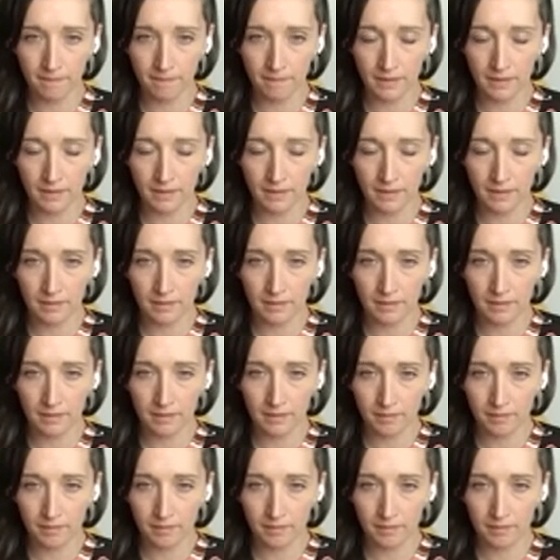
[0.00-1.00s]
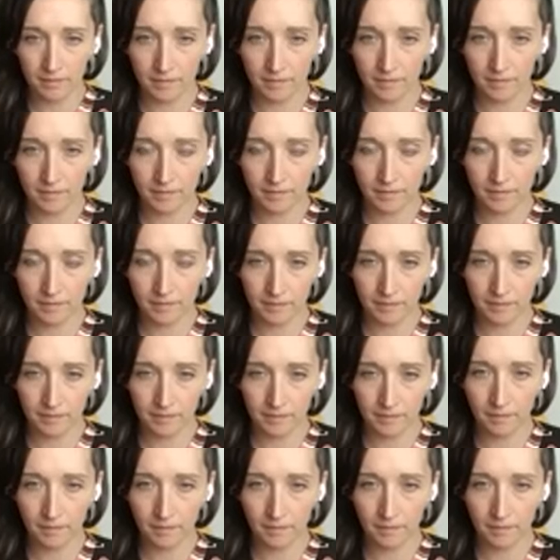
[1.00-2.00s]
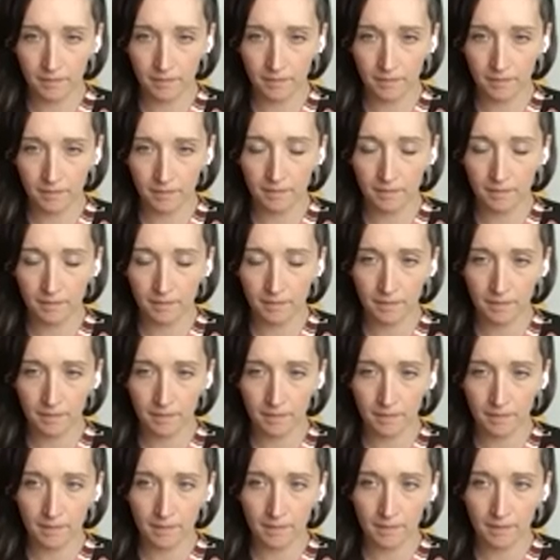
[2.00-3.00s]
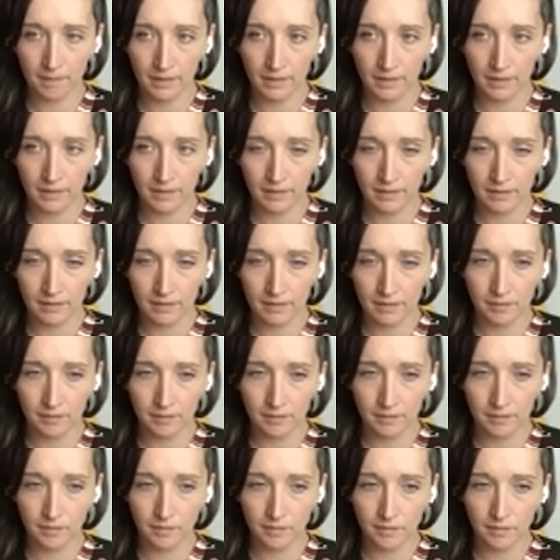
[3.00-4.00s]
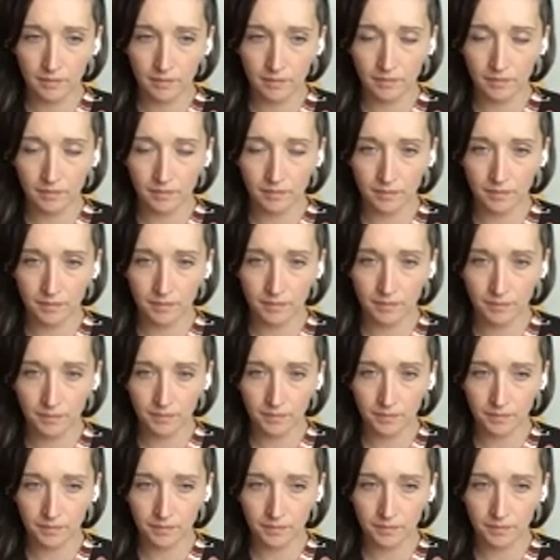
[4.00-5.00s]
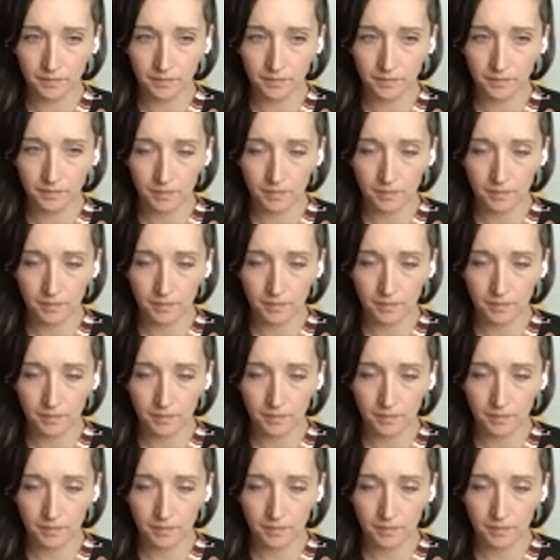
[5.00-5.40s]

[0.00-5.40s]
(silent)